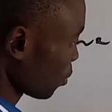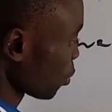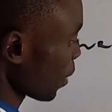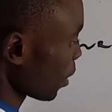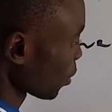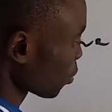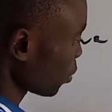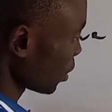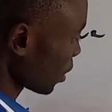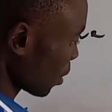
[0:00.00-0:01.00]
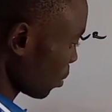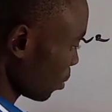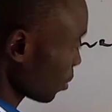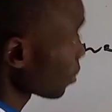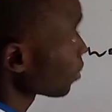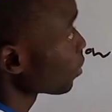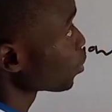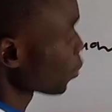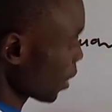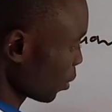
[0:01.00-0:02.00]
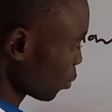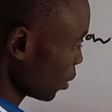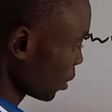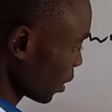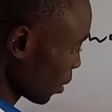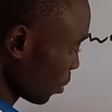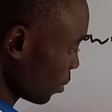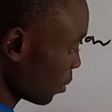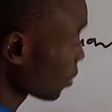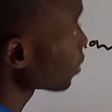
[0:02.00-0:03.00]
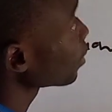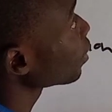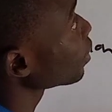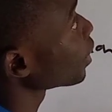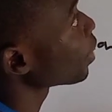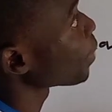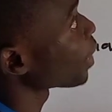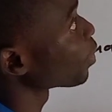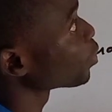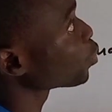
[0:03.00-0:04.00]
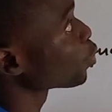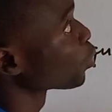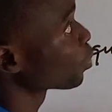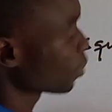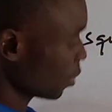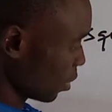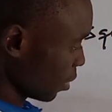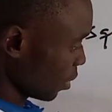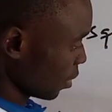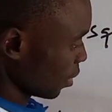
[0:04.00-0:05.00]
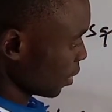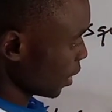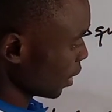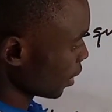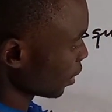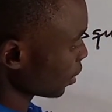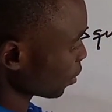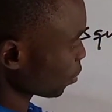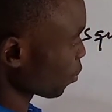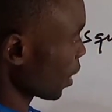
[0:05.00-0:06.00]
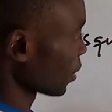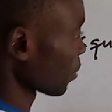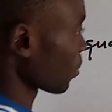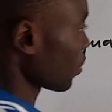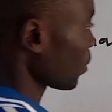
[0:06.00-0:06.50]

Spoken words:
2 minus 2 is 0. 2 minus 2 is 0. 3 minus 2 is 1.